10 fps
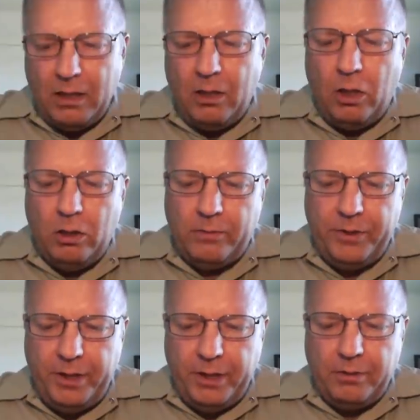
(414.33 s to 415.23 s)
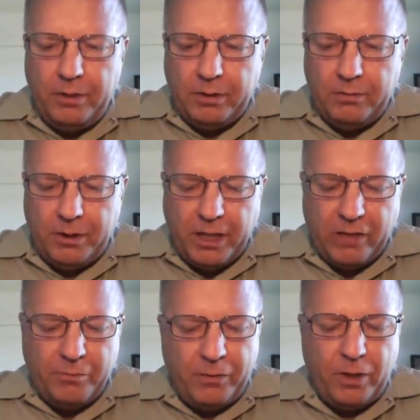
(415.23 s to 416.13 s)
Uh, all of the, uh, the, the
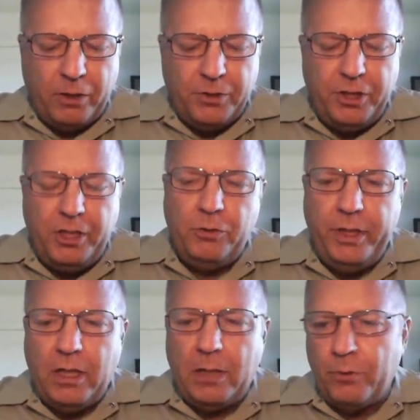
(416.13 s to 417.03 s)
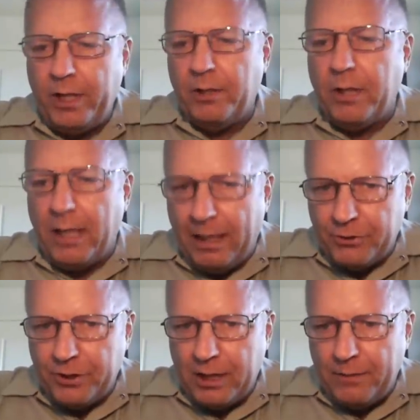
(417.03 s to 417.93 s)
government frequencies we operate are
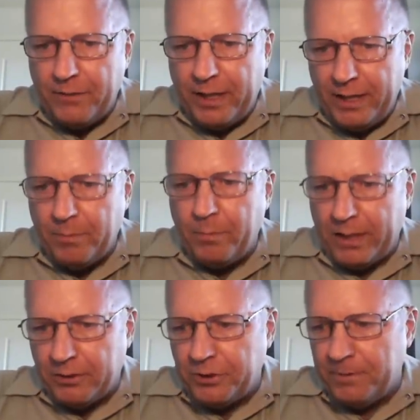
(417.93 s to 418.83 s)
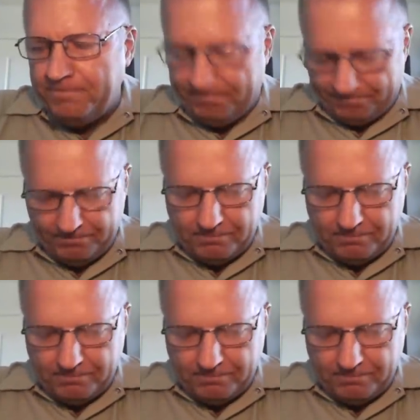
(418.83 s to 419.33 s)
outside of the ham bands.